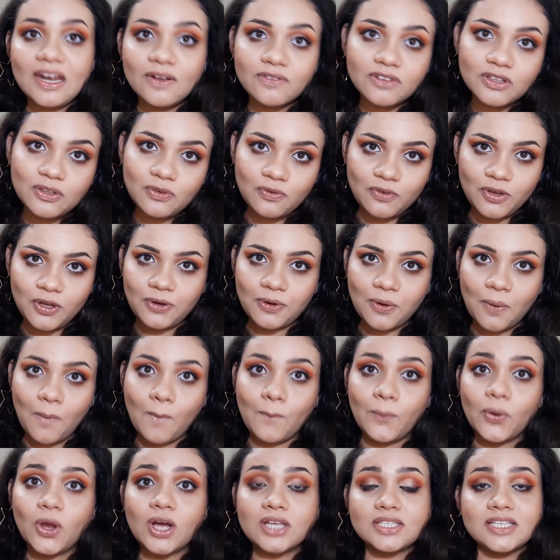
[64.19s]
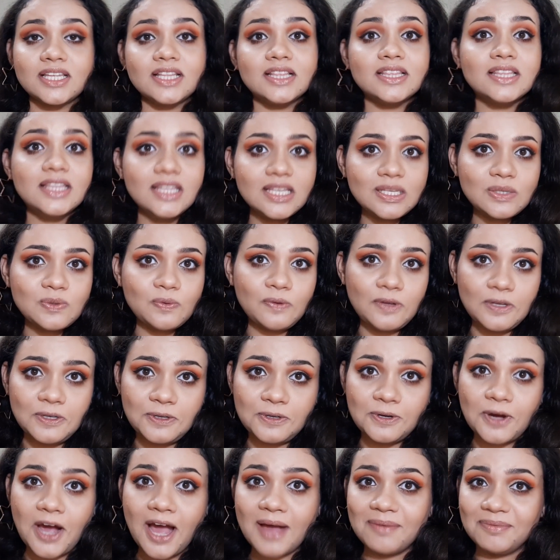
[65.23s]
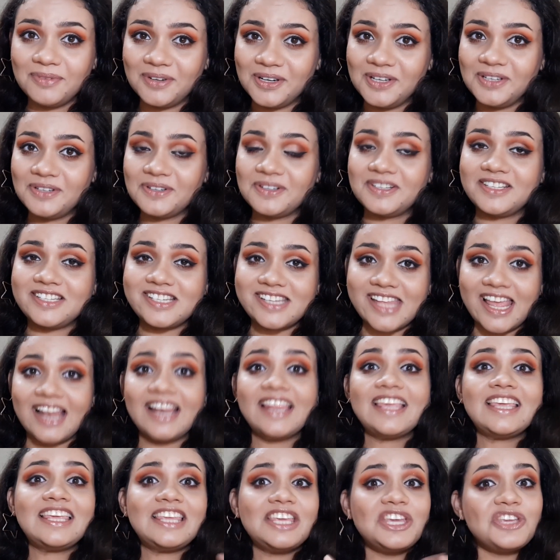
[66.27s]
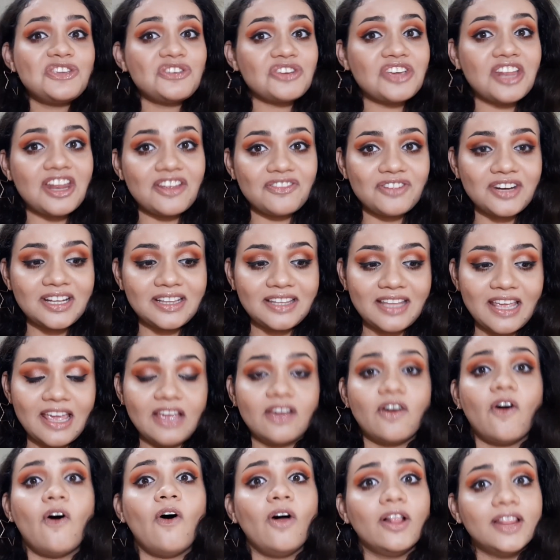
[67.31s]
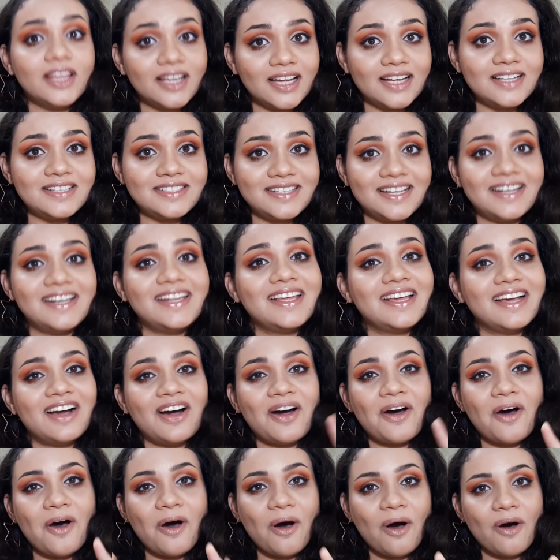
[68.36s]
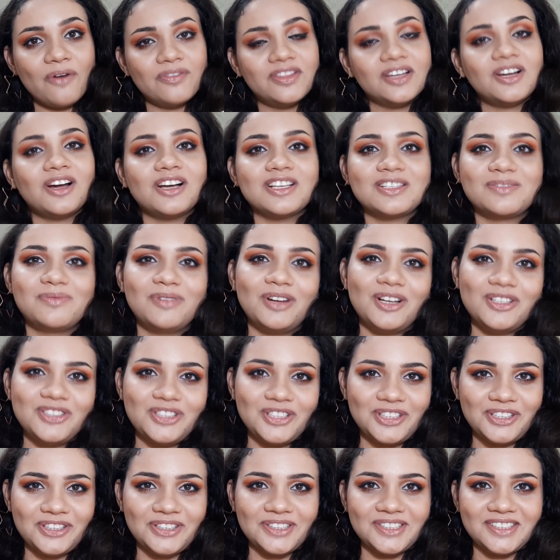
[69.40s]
of this video because in this video, I'm going to tell each and everything, all the content of the cosmology.